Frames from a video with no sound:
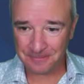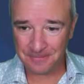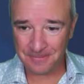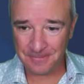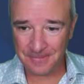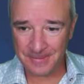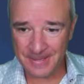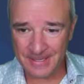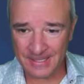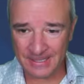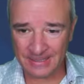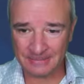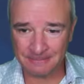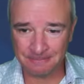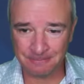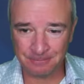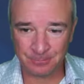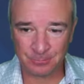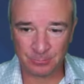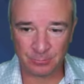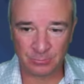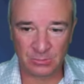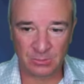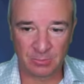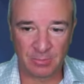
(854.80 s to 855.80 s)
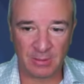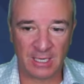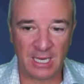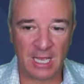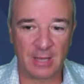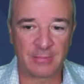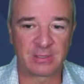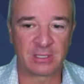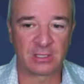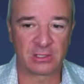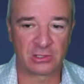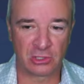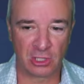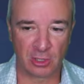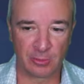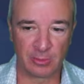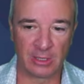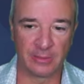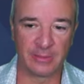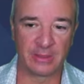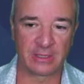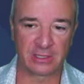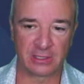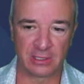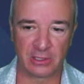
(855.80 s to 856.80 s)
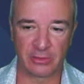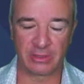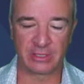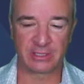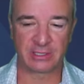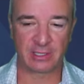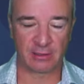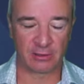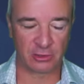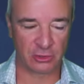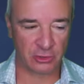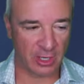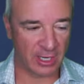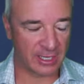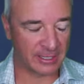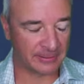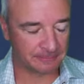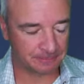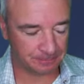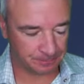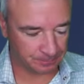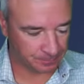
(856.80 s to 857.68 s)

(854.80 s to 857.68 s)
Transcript: Um, Big Eb says term limits and no insider trading.